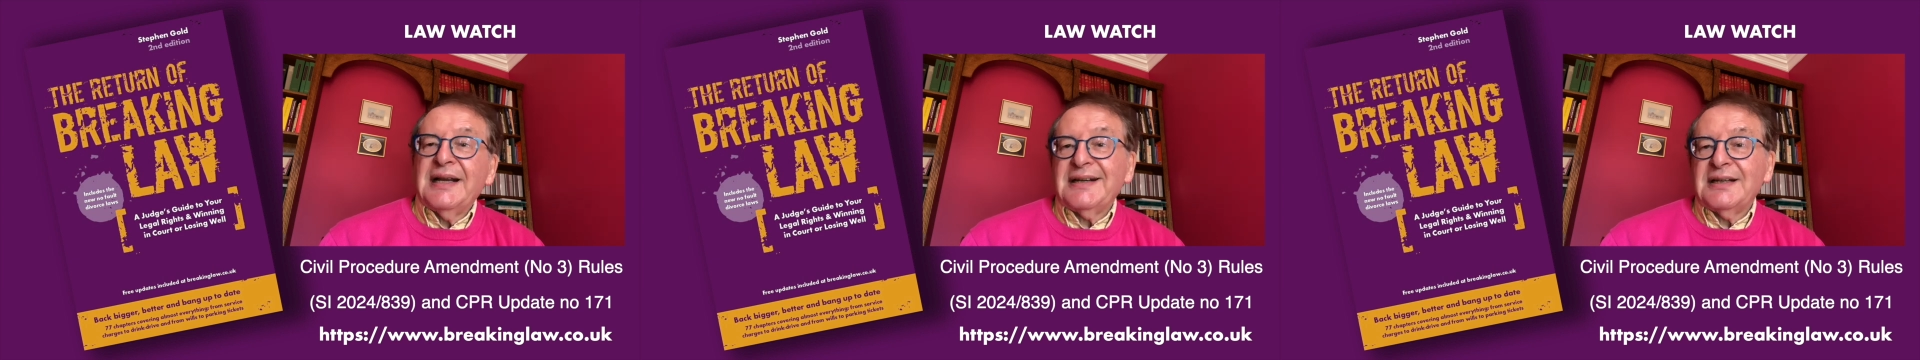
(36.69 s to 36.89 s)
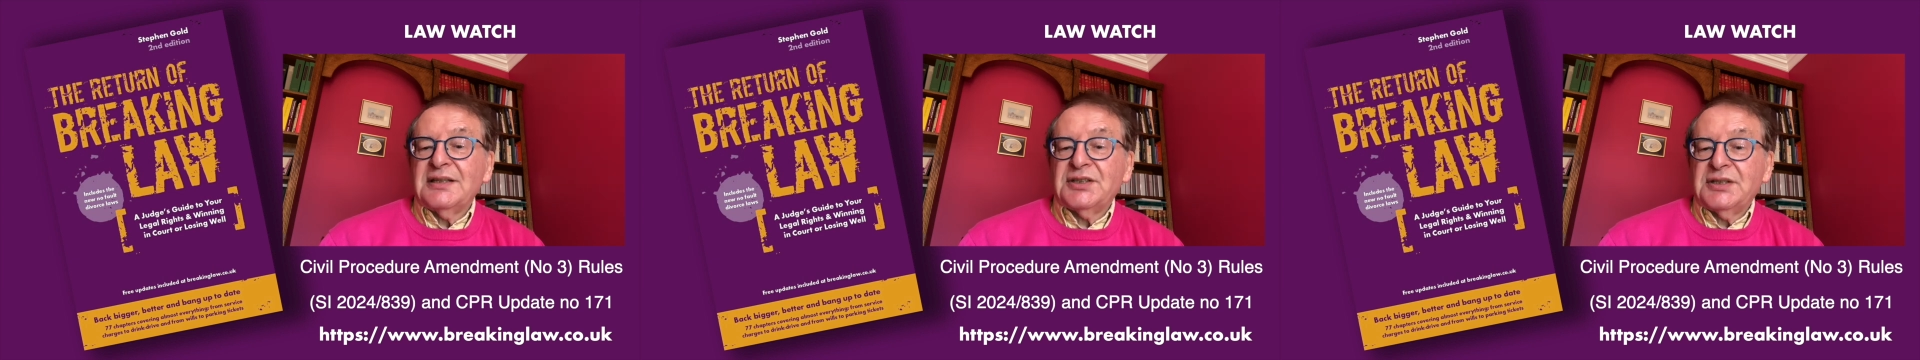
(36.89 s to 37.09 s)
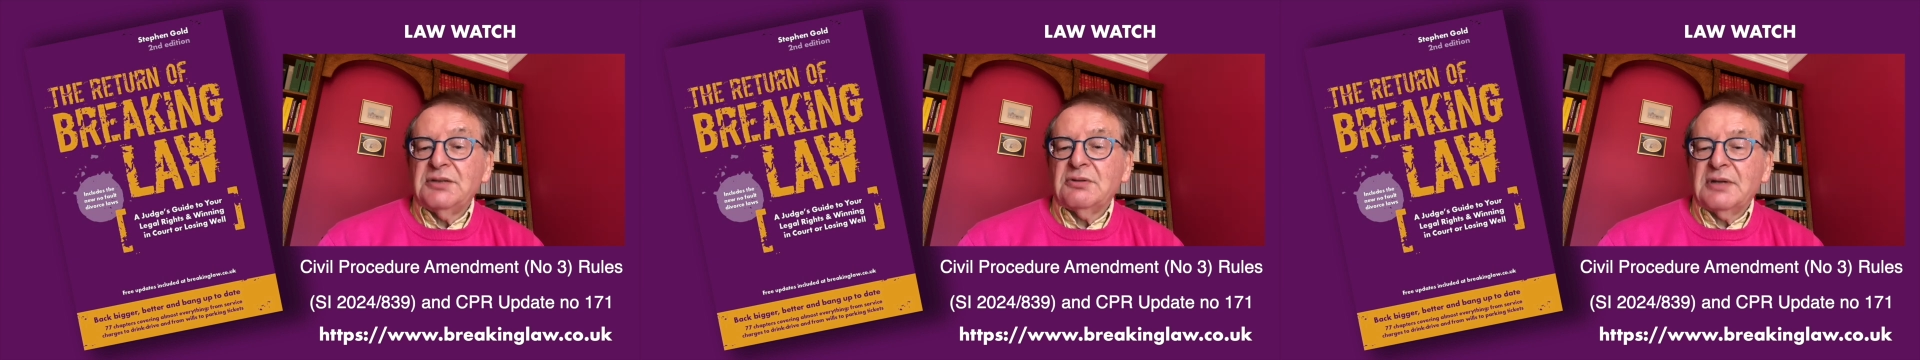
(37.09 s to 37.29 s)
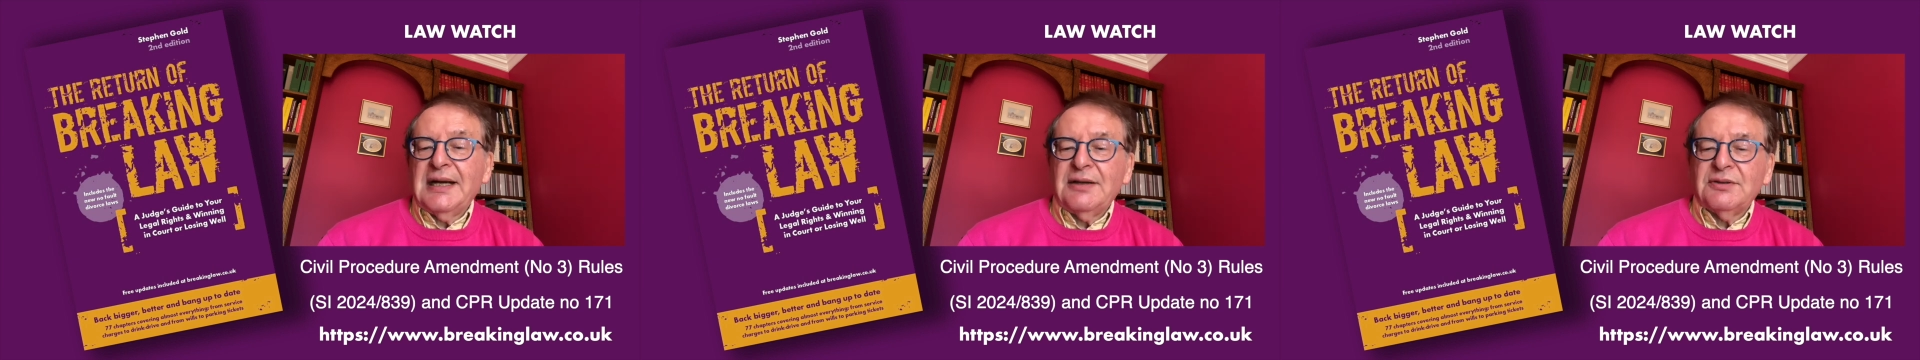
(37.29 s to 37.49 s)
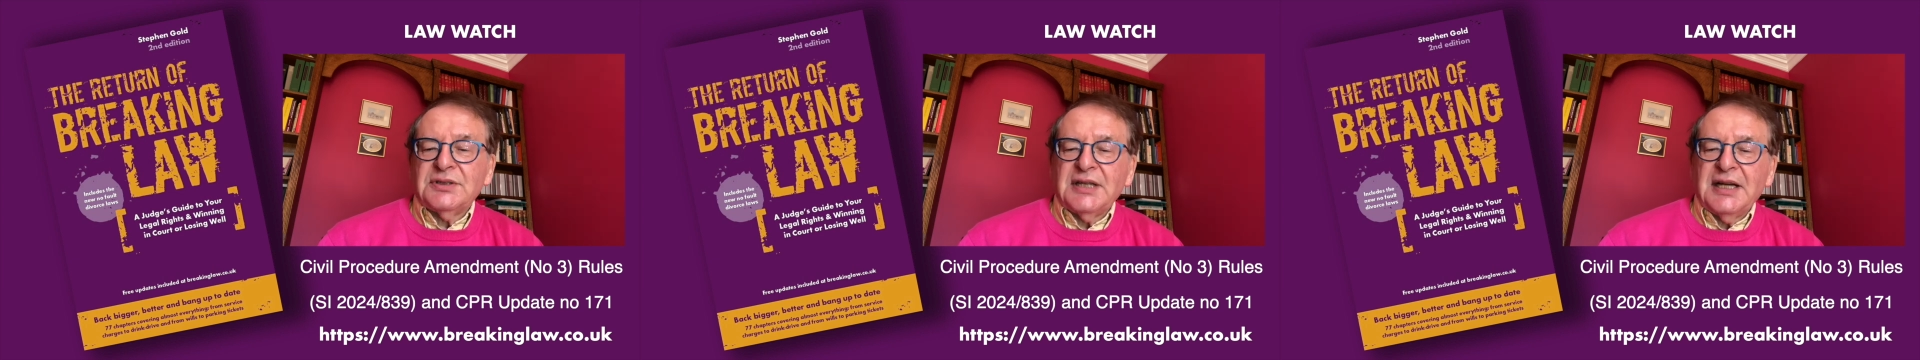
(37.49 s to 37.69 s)
and still
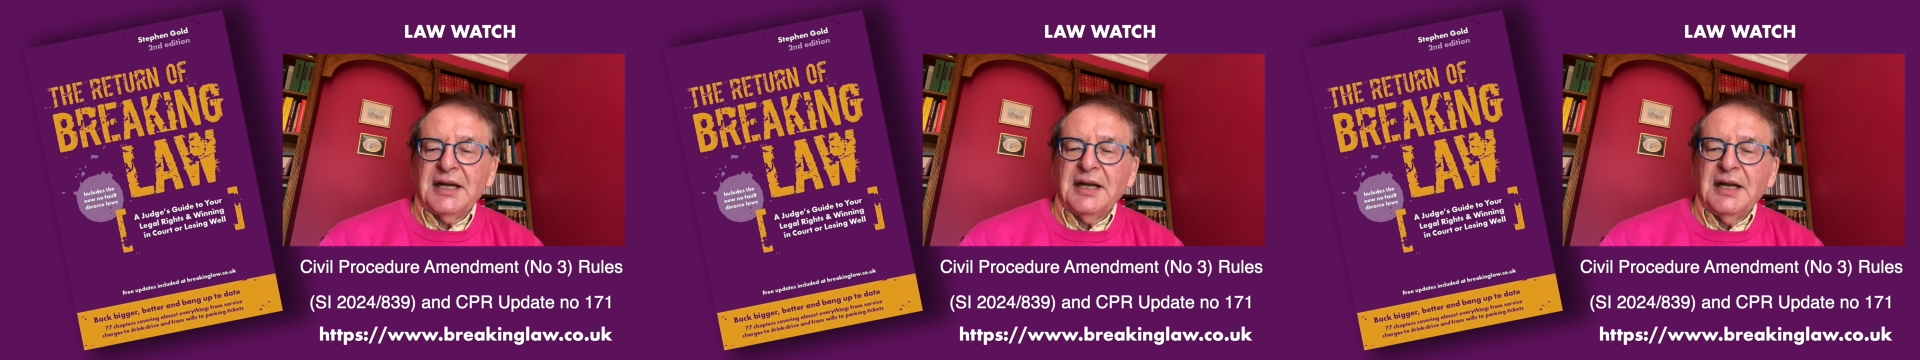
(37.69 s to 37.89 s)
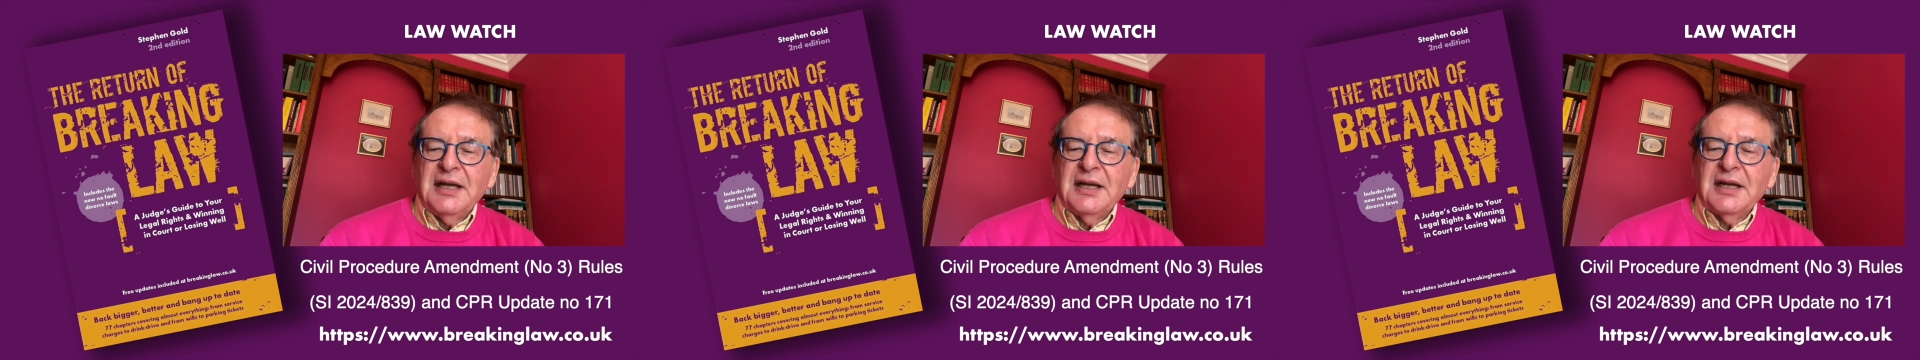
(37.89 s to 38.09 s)
counting,